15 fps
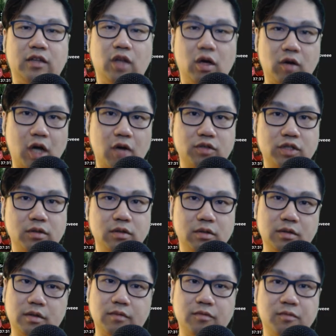logo
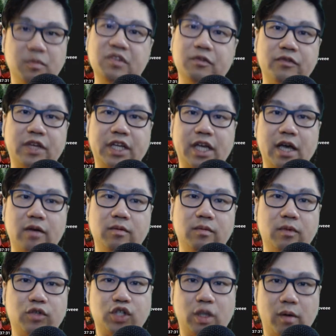video
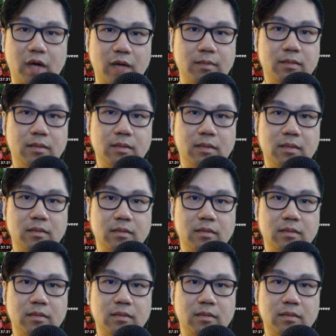will show up,